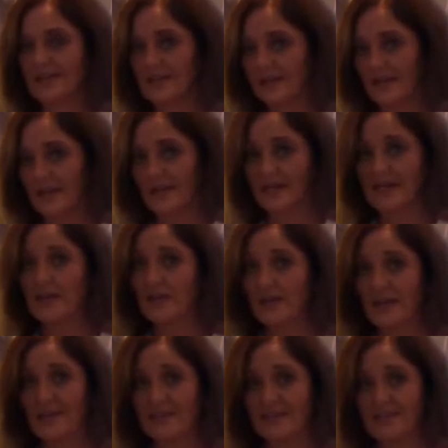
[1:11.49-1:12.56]
And
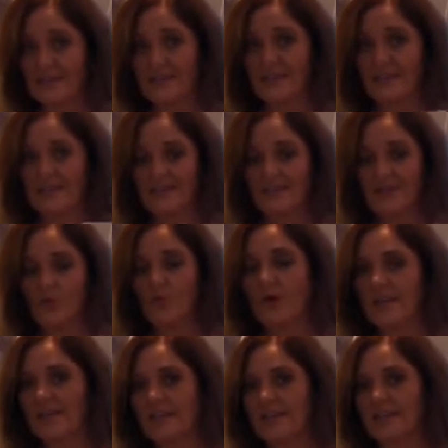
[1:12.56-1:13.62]
Keller ISD
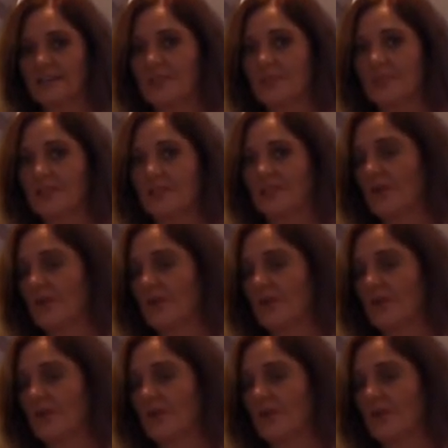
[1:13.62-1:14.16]
wanted it to be,